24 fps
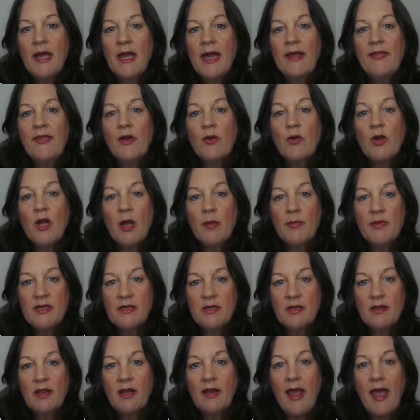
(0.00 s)
and they'll come
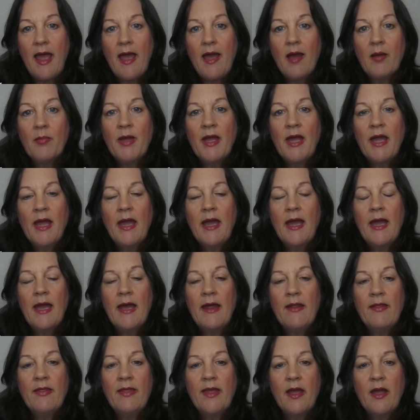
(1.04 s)
into the lab
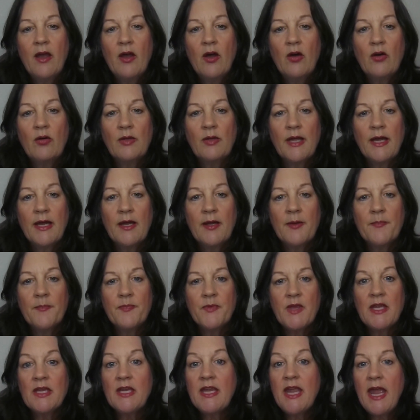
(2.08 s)
and they'll
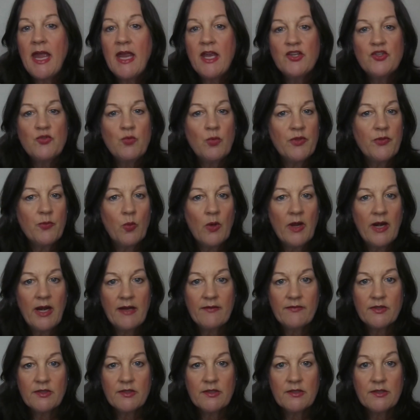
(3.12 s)
engage with
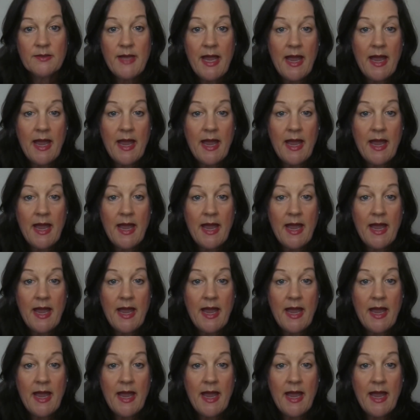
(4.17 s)
whatever